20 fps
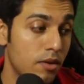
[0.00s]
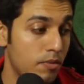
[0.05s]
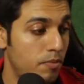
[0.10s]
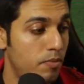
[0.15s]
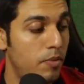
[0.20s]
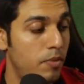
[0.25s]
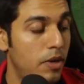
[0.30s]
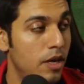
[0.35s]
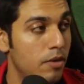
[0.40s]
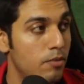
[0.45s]

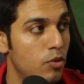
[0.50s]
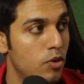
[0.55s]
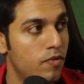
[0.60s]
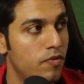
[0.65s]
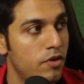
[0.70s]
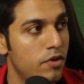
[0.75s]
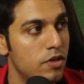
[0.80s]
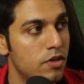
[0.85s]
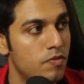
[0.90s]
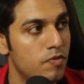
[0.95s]
play both
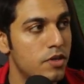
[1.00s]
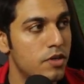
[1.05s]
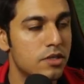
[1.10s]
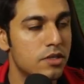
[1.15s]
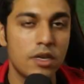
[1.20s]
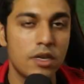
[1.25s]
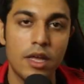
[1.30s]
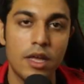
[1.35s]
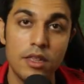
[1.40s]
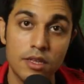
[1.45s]
first
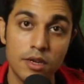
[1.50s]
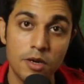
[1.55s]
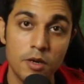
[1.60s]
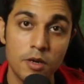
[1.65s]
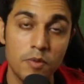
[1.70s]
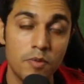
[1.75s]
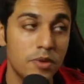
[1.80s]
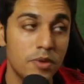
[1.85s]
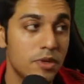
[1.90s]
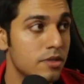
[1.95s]
person and third
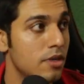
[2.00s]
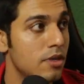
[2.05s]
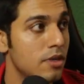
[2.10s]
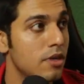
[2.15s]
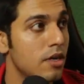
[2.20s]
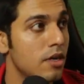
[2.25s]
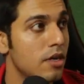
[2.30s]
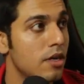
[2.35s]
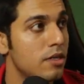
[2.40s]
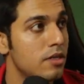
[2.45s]
person,
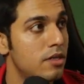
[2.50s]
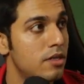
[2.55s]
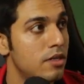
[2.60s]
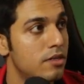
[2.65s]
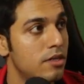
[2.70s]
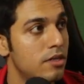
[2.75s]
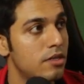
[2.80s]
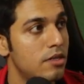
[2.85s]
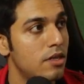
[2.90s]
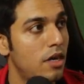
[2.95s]
this
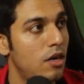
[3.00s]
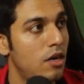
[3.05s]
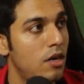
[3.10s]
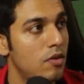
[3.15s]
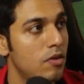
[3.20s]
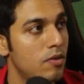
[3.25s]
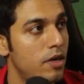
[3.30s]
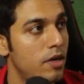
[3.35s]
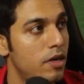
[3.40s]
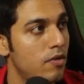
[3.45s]
is how
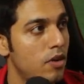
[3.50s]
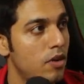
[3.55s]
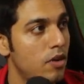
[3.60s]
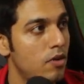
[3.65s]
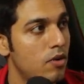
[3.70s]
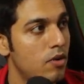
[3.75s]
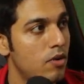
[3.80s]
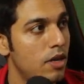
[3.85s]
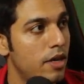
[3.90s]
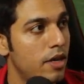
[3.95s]
it will
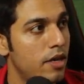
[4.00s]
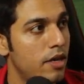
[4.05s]
look like.